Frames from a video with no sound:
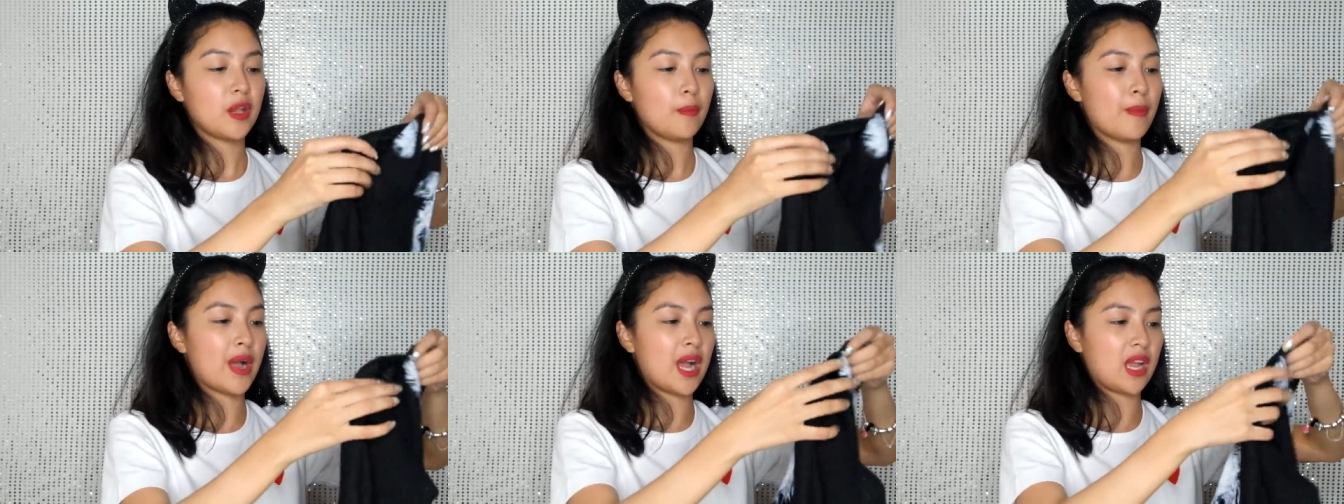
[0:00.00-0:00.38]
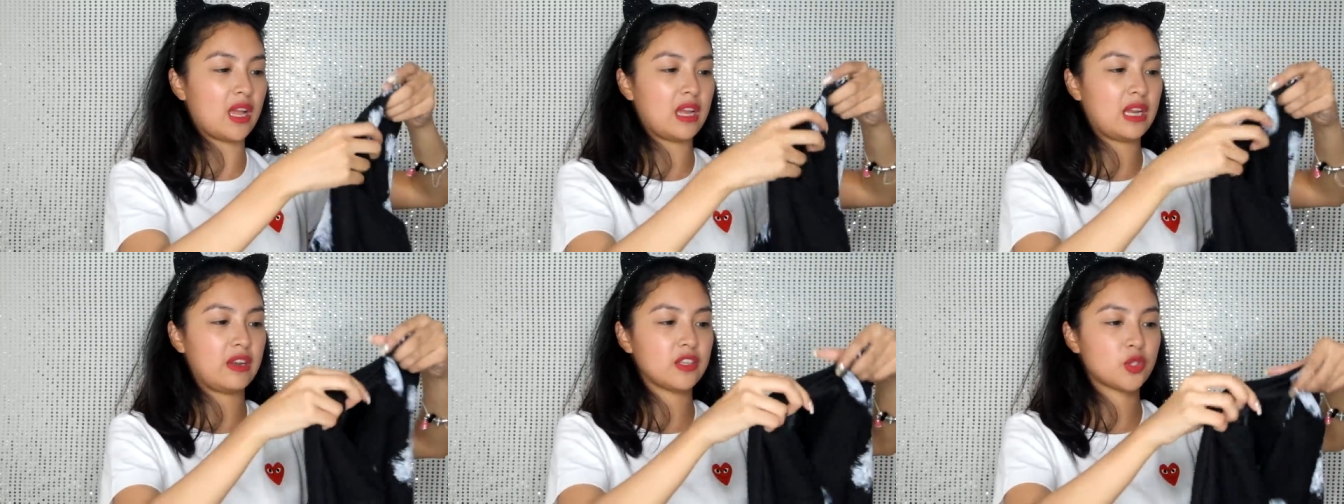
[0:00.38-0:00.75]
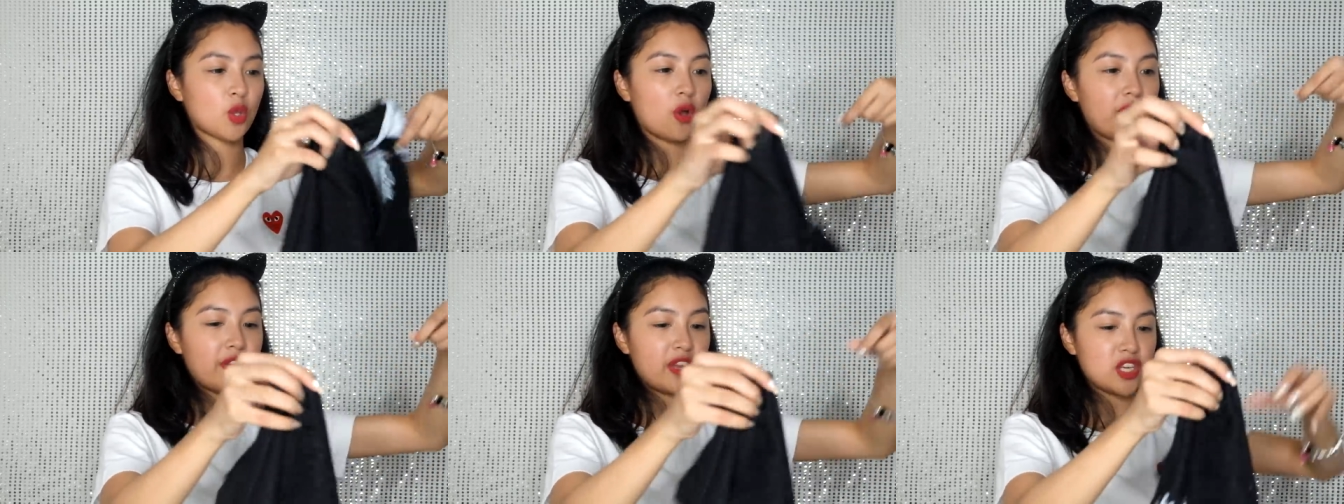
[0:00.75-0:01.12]

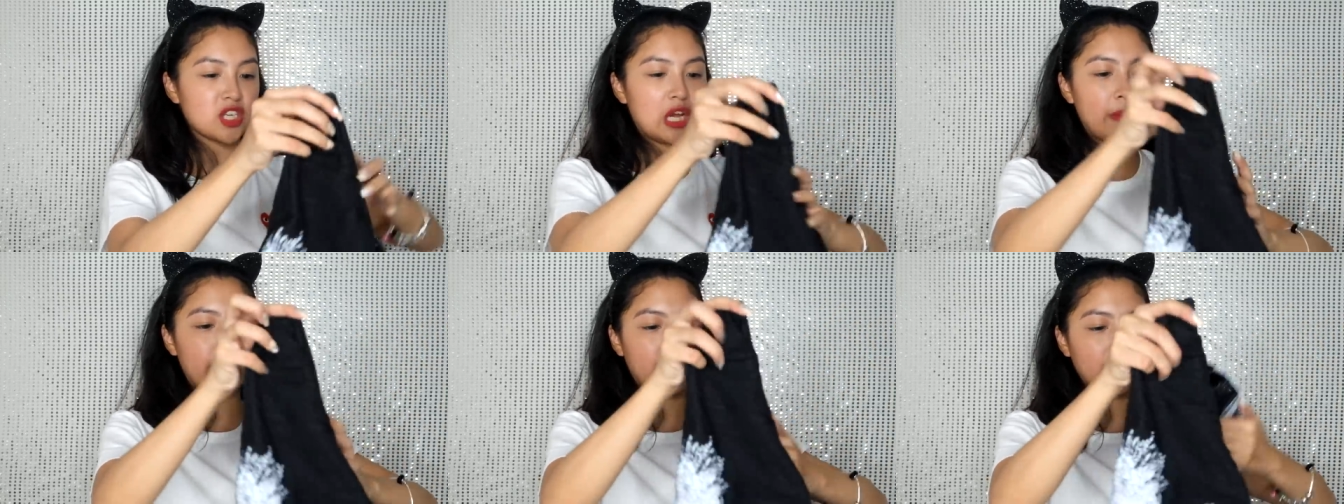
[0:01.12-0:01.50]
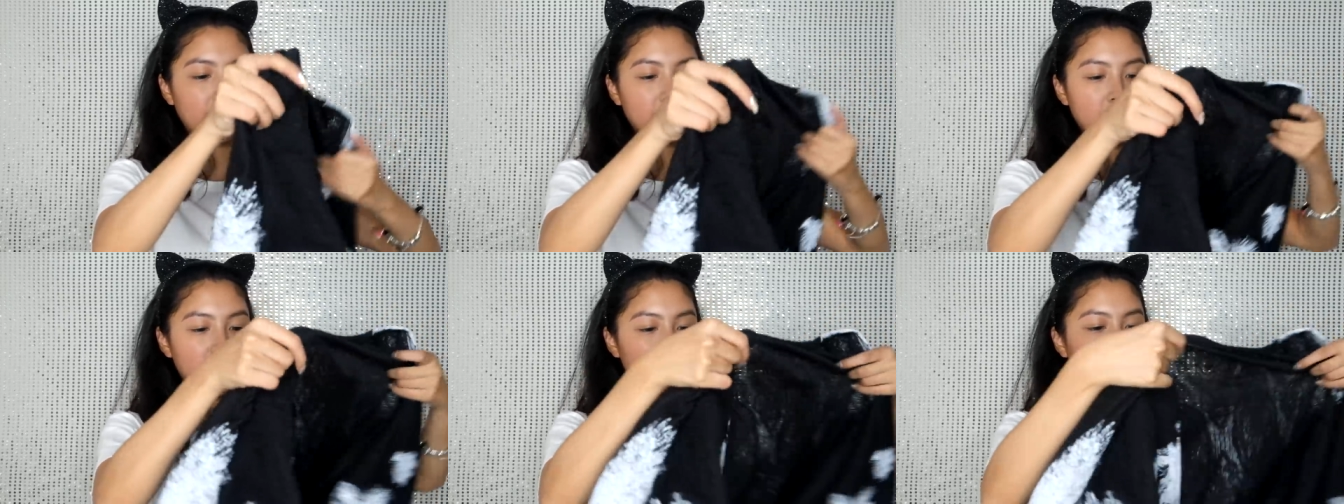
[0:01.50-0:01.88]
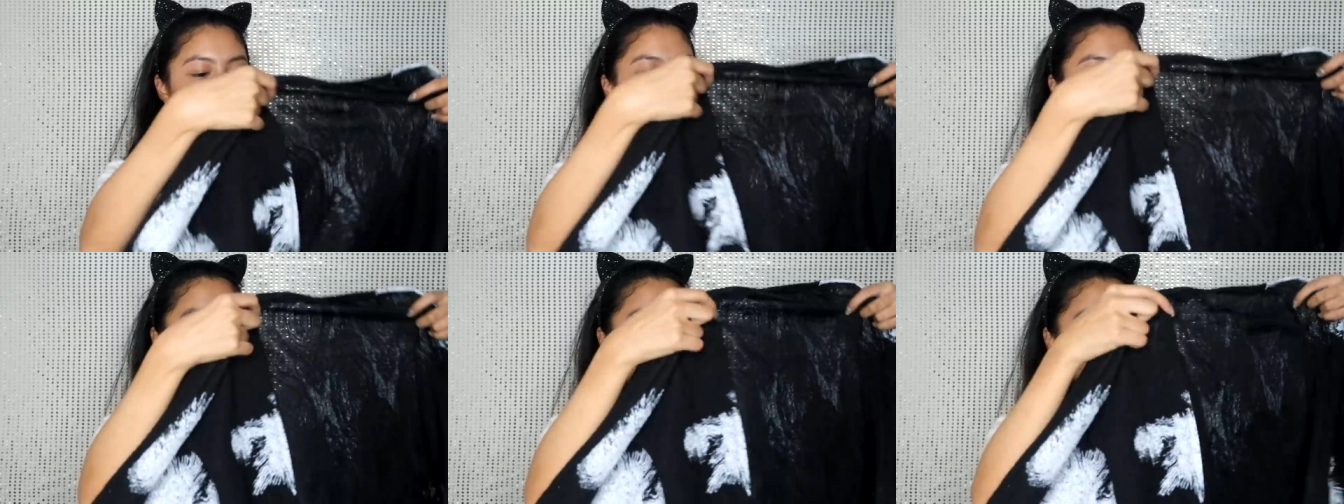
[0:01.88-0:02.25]
mag-soften siya because it's
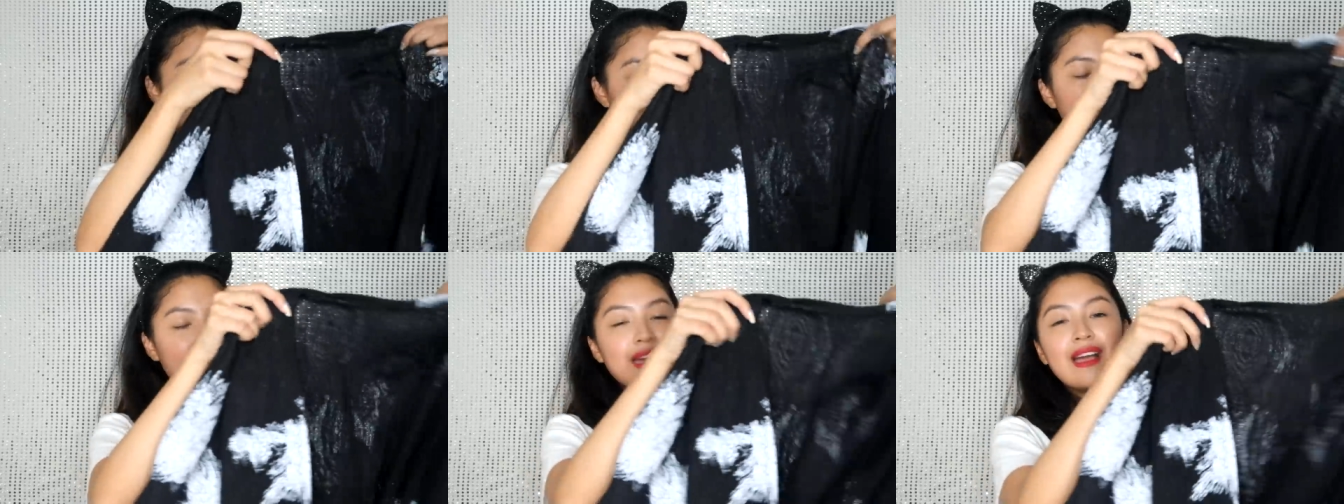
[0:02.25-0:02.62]
really nice.